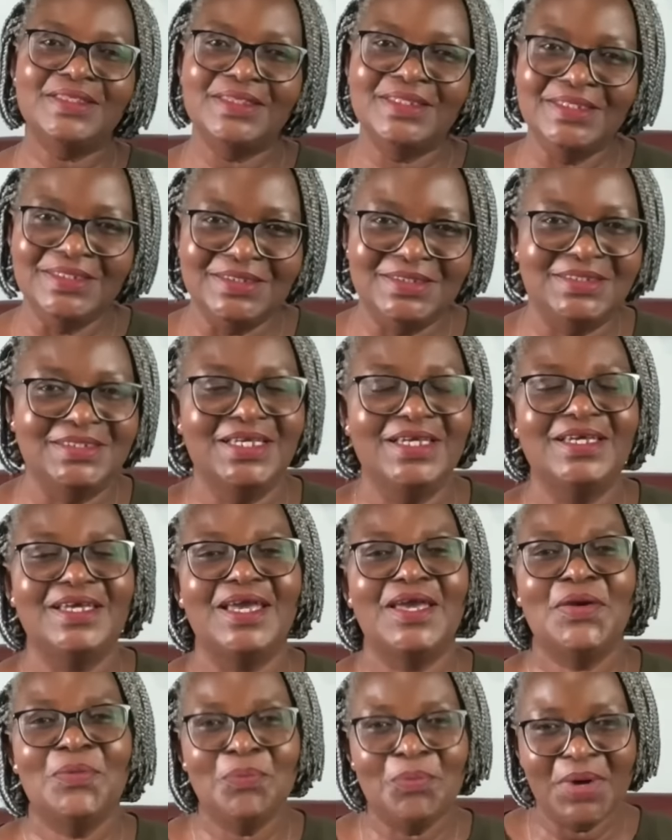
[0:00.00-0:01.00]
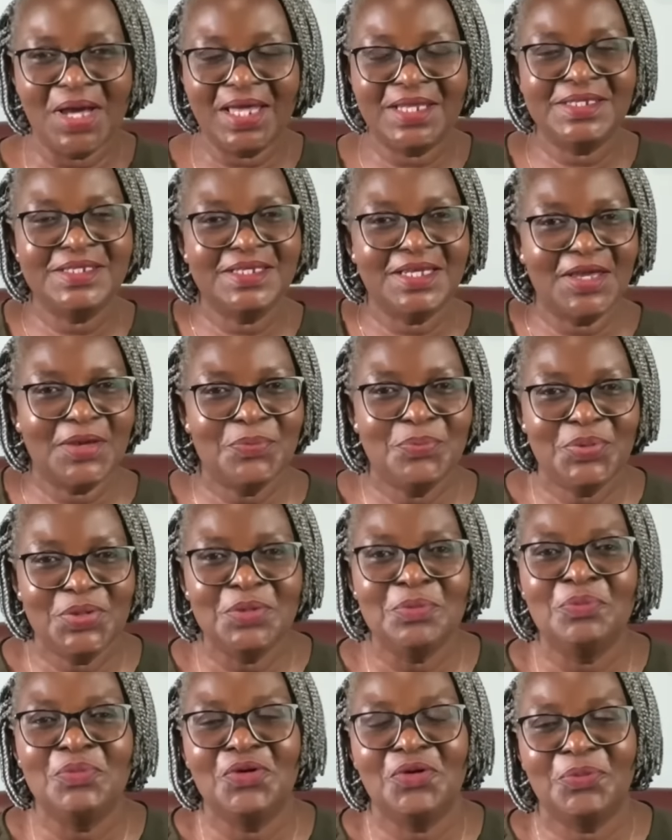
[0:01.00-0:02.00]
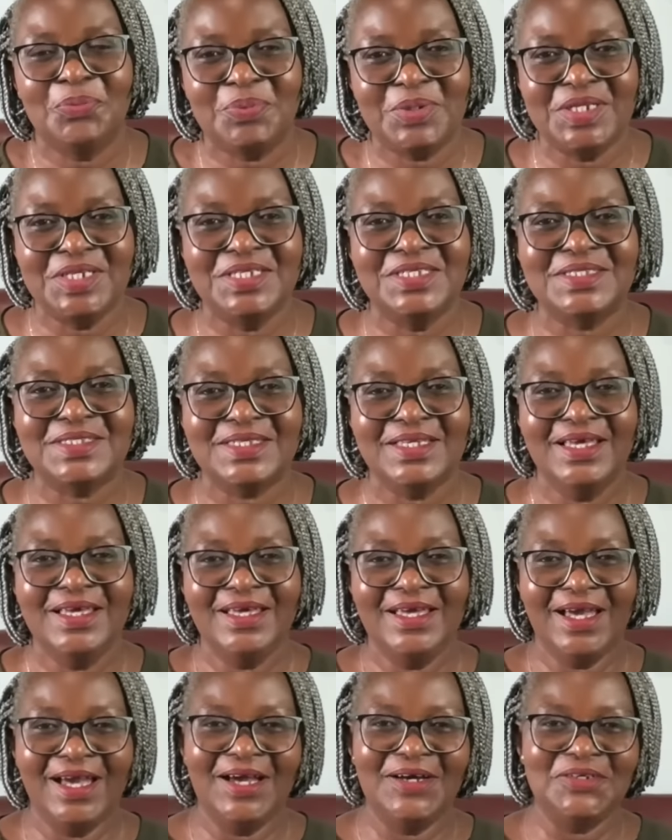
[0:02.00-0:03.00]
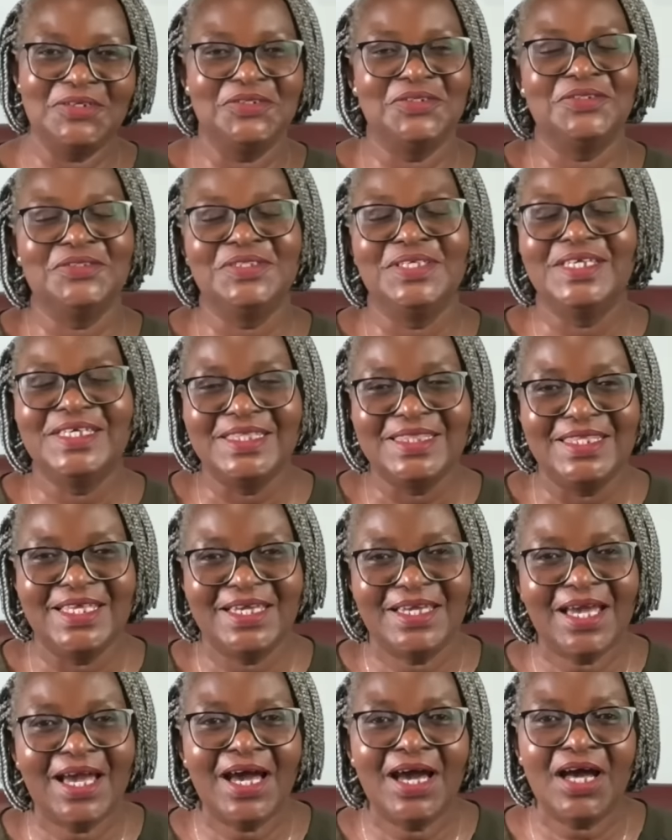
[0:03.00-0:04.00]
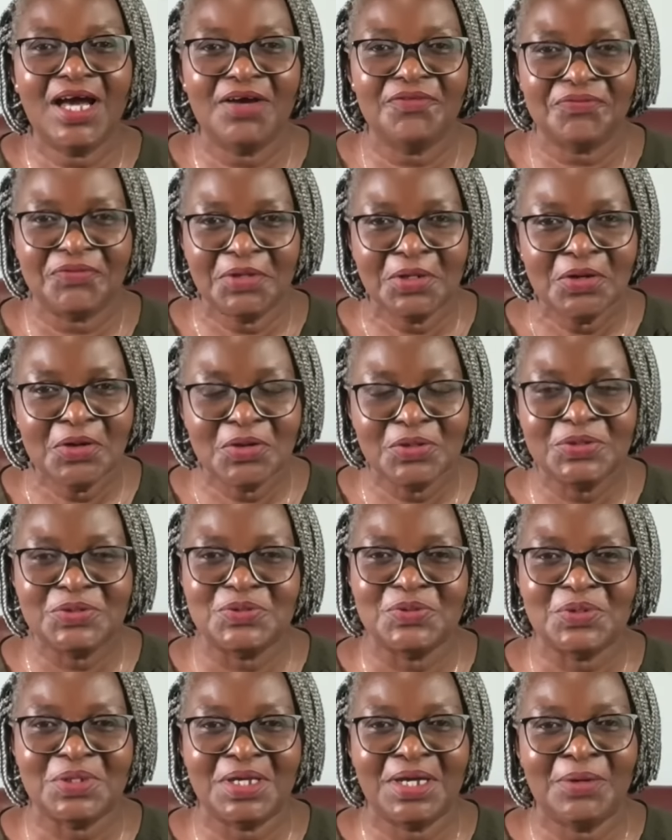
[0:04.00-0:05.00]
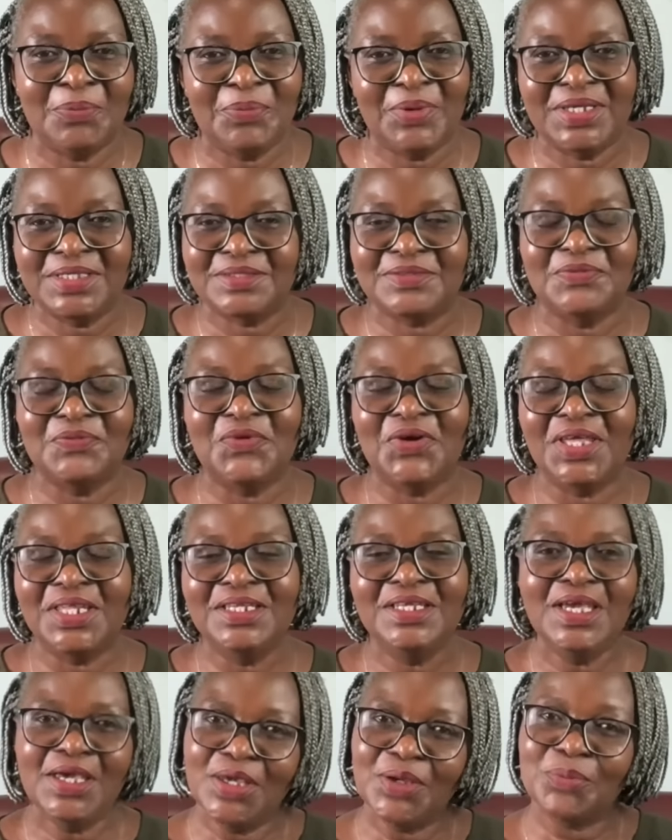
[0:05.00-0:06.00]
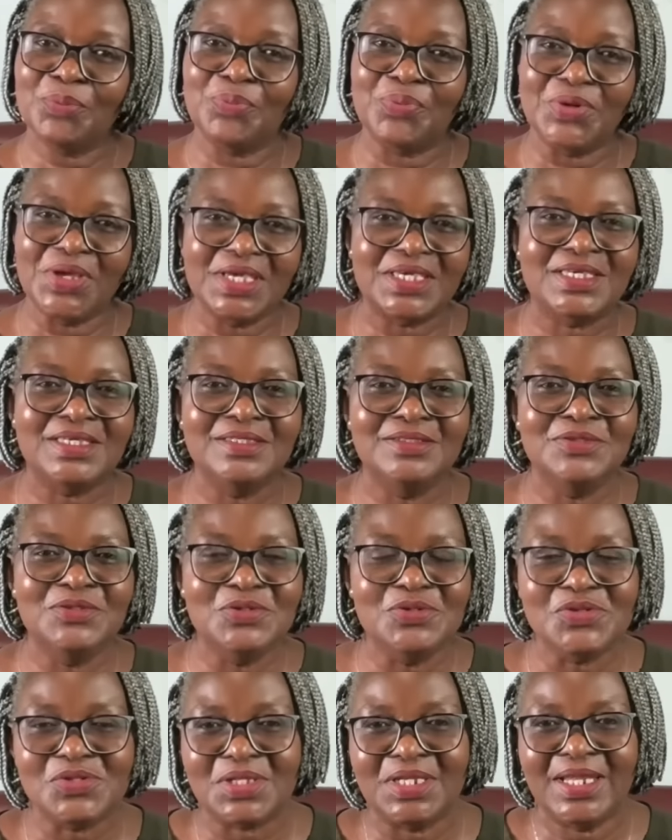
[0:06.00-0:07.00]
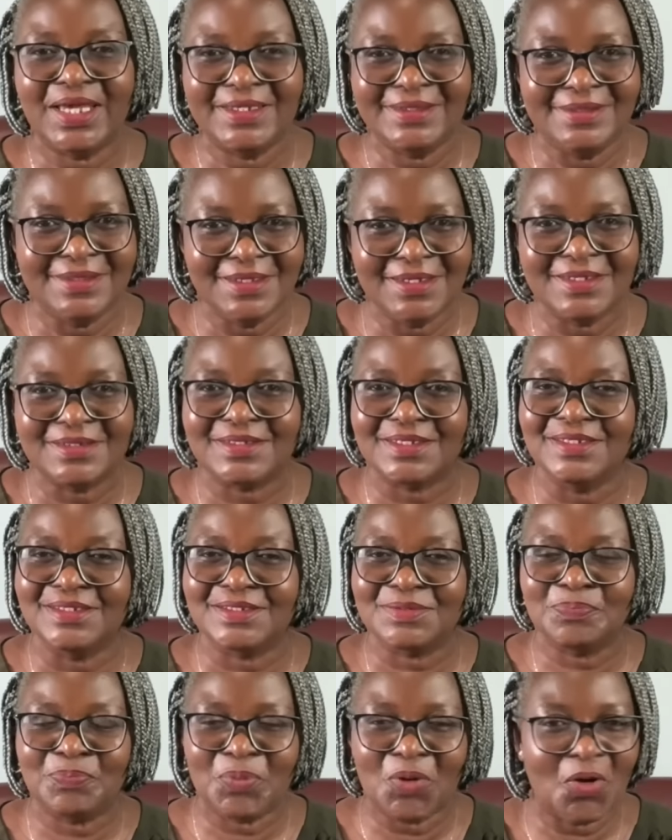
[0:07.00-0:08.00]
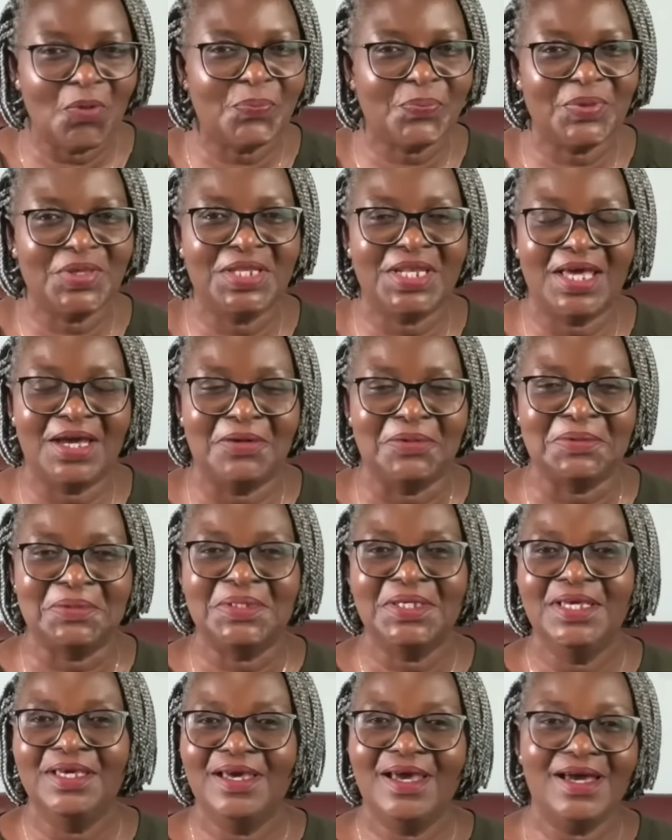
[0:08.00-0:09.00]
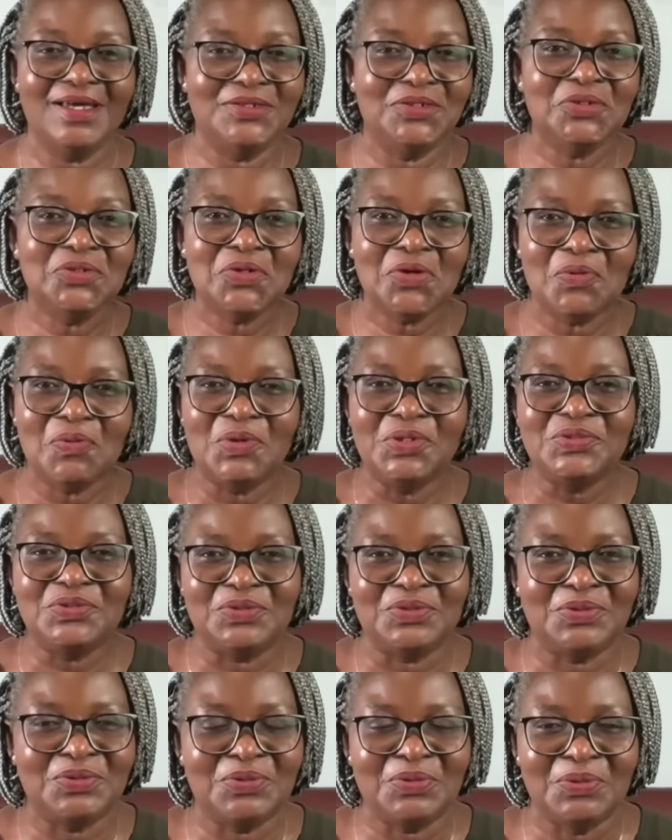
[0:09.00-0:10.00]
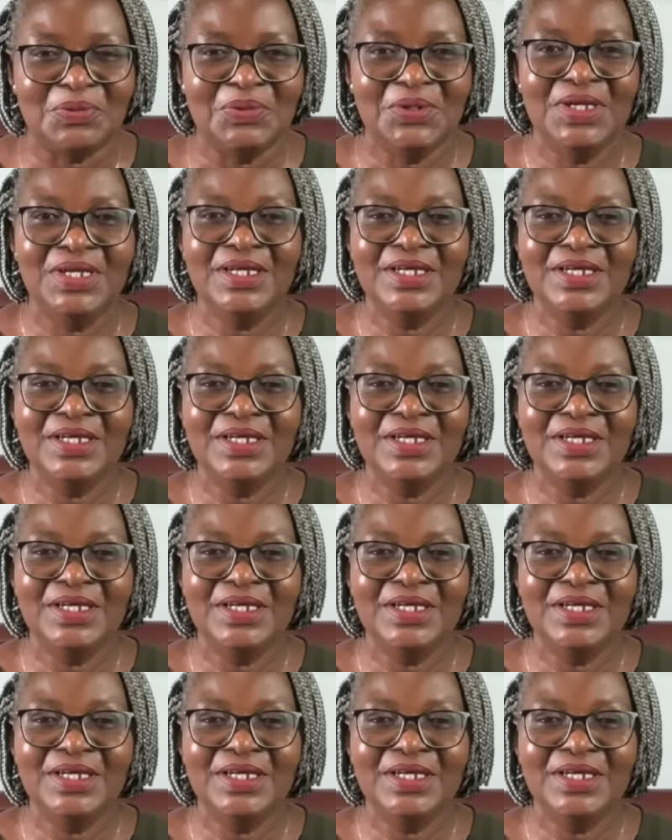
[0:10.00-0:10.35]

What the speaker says: Niger and Mali a bit more. Please hang on in there. I have a lot to come. But when breaking news like this is popping out, I don't know what to do